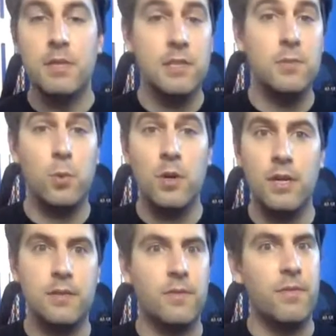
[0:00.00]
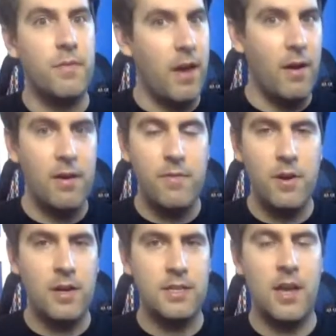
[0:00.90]
But this work is very,
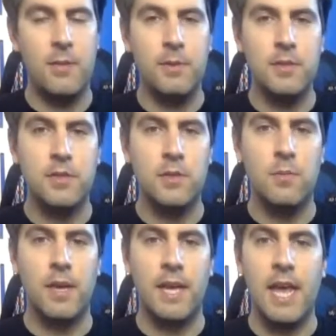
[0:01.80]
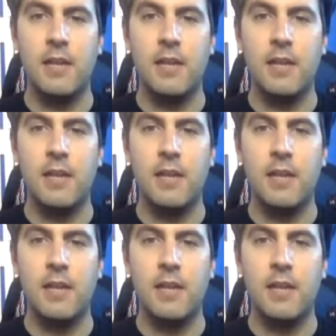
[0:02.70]
very time consuming.